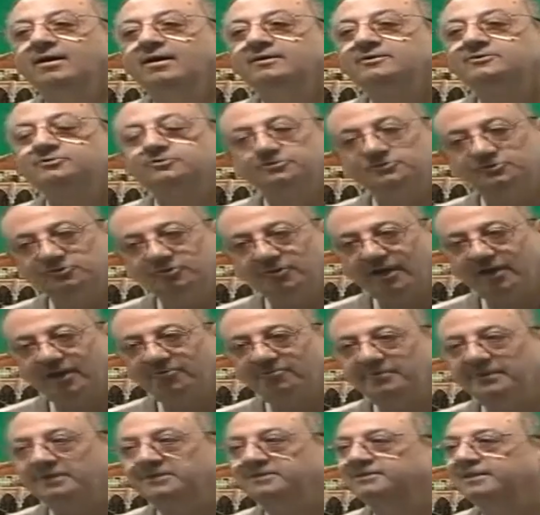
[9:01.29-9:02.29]
So you have
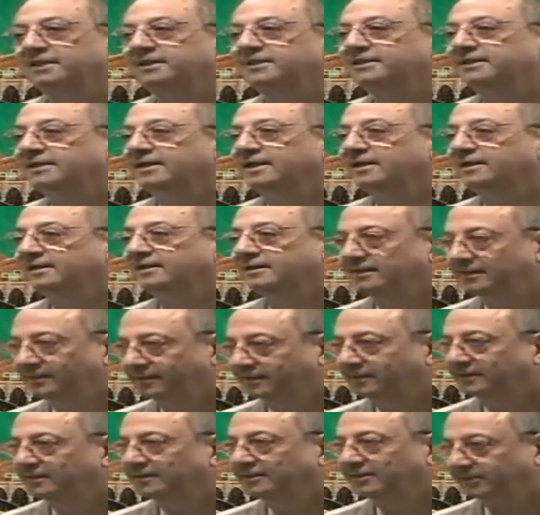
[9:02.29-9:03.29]
bintan here,
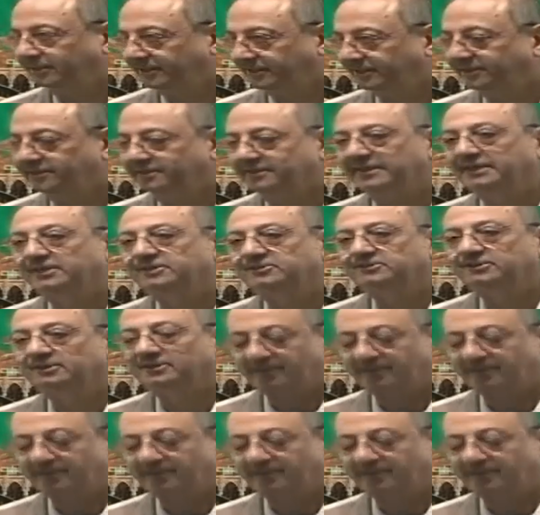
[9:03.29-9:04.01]
it needs a